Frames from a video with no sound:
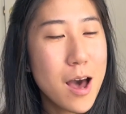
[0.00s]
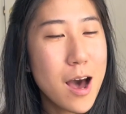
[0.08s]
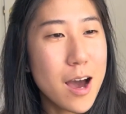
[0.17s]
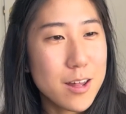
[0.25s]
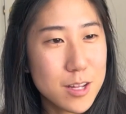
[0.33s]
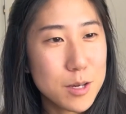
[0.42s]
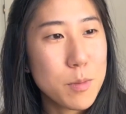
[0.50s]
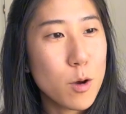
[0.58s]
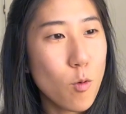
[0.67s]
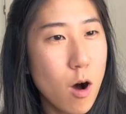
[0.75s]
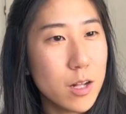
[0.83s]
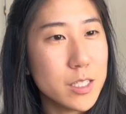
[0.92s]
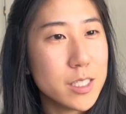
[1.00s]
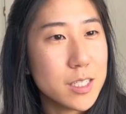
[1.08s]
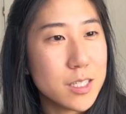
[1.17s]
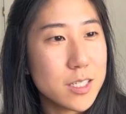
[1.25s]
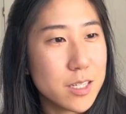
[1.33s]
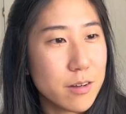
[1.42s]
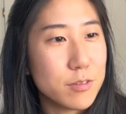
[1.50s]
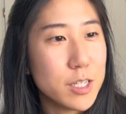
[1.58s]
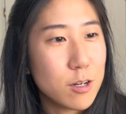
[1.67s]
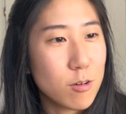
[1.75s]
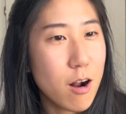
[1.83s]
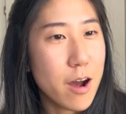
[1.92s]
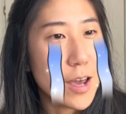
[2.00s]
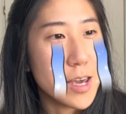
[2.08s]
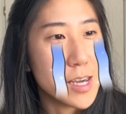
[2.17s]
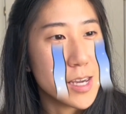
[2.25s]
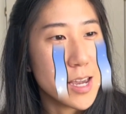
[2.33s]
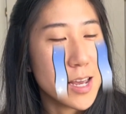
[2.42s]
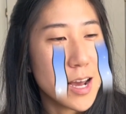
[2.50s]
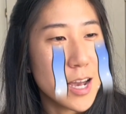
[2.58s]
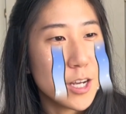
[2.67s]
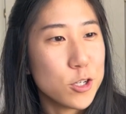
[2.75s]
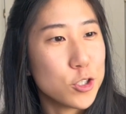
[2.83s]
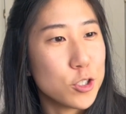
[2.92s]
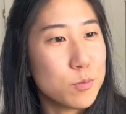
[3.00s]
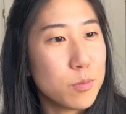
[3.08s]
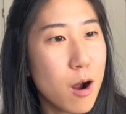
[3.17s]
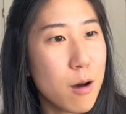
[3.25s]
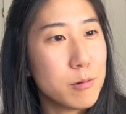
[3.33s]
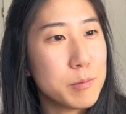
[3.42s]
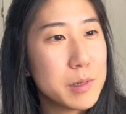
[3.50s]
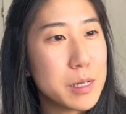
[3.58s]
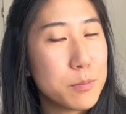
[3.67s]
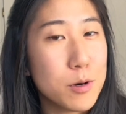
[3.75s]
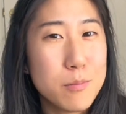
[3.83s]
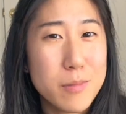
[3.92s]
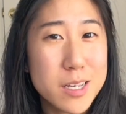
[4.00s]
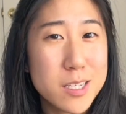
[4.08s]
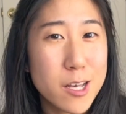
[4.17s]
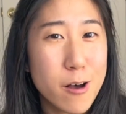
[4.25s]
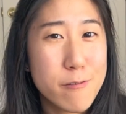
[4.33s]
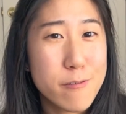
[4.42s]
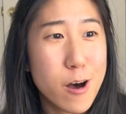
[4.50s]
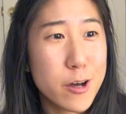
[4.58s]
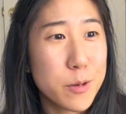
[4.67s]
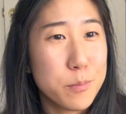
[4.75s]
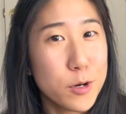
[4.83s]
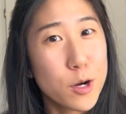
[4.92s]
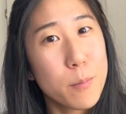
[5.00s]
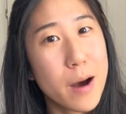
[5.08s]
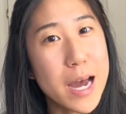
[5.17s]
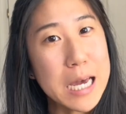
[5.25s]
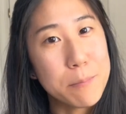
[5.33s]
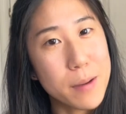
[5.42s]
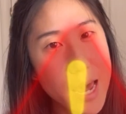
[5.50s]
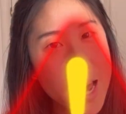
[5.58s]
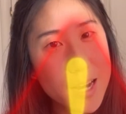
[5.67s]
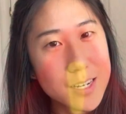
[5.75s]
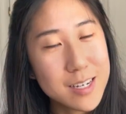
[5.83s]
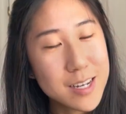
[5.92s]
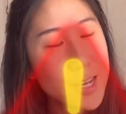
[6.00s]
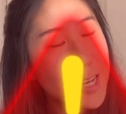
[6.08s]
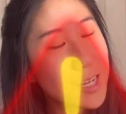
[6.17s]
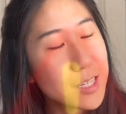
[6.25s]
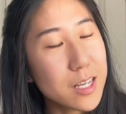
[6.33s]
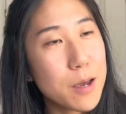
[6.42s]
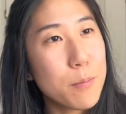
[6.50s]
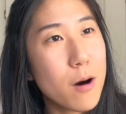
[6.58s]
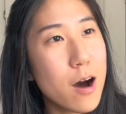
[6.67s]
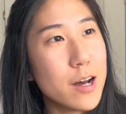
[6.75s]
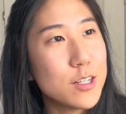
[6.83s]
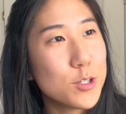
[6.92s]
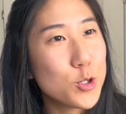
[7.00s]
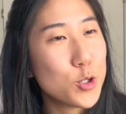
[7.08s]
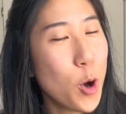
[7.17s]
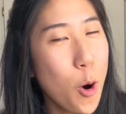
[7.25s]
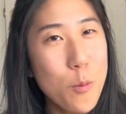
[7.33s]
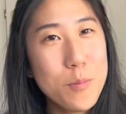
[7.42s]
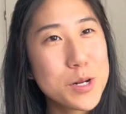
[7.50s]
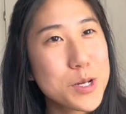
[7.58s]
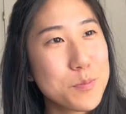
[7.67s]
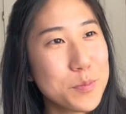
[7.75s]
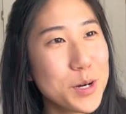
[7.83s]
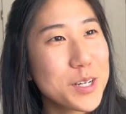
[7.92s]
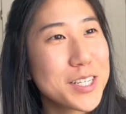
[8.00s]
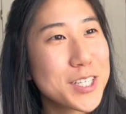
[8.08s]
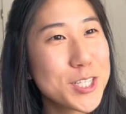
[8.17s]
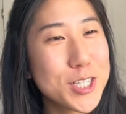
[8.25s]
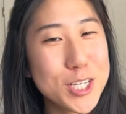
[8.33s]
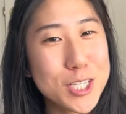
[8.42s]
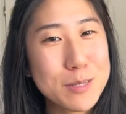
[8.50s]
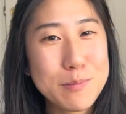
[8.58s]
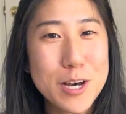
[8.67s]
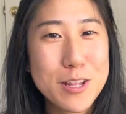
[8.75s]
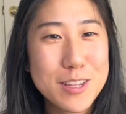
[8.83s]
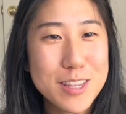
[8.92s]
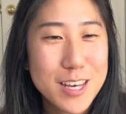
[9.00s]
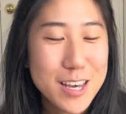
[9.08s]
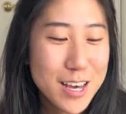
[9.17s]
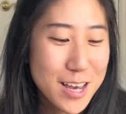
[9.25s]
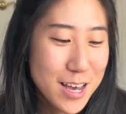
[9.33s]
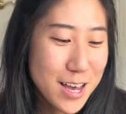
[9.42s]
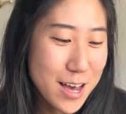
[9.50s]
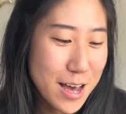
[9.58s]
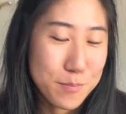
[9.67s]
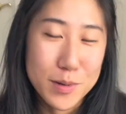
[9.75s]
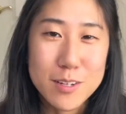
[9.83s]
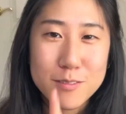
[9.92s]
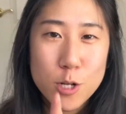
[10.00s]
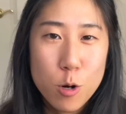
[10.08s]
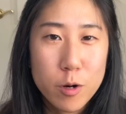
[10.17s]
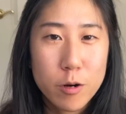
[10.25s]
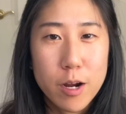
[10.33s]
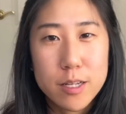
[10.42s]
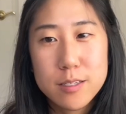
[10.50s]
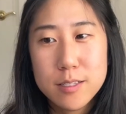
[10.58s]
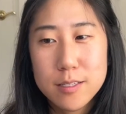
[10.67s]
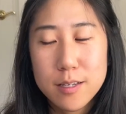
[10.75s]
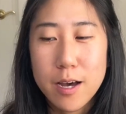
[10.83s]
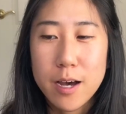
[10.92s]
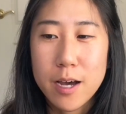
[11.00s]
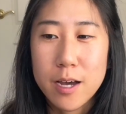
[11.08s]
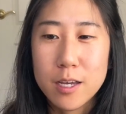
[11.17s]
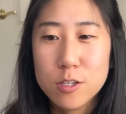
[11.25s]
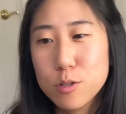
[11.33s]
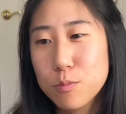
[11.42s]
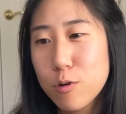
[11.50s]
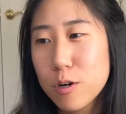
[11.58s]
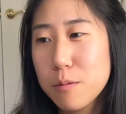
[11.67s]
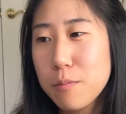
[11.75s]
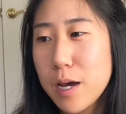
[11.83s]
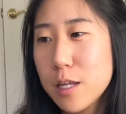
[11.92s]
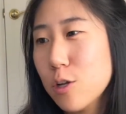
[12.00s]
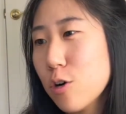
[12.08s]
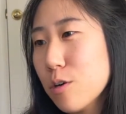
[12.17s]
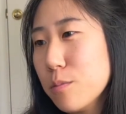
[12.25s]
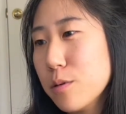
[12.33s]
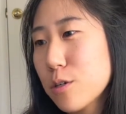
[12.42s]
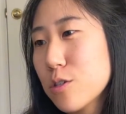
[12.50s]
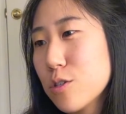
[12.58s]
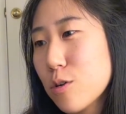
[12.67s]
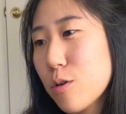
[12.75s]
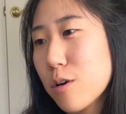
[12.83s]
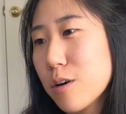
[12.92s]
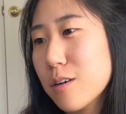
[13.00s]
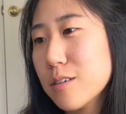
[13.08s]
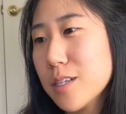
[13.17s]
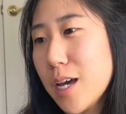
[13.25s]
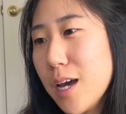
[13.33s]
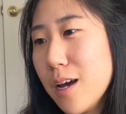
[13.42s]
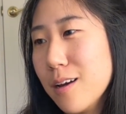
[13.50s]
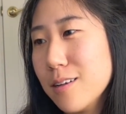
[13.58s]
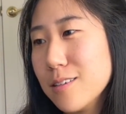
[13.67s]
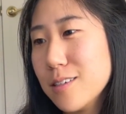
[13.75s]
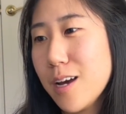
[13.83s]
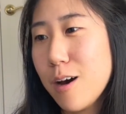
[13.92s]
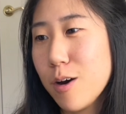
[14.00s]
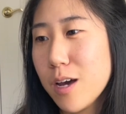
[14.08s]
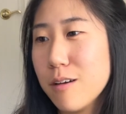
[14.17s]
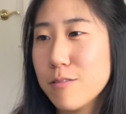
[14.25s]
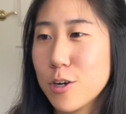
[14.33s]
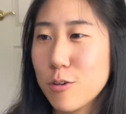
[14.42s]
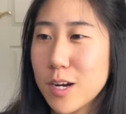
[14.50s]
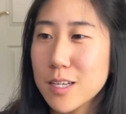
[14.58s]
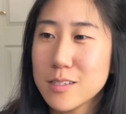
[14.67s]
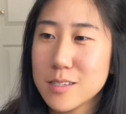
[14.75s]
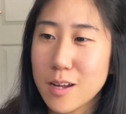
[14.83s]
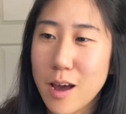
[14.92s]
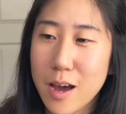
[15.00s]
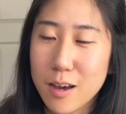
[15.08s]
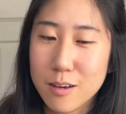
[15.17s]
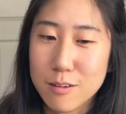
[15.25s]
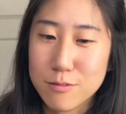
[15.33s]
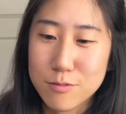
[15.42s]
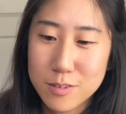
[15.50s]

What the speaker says: I think my wallet is definitely crying and I should probably put myself on a book buying ban because I bought so many books this month. But no regrets. I supported my local bookstores and now I have a great stack of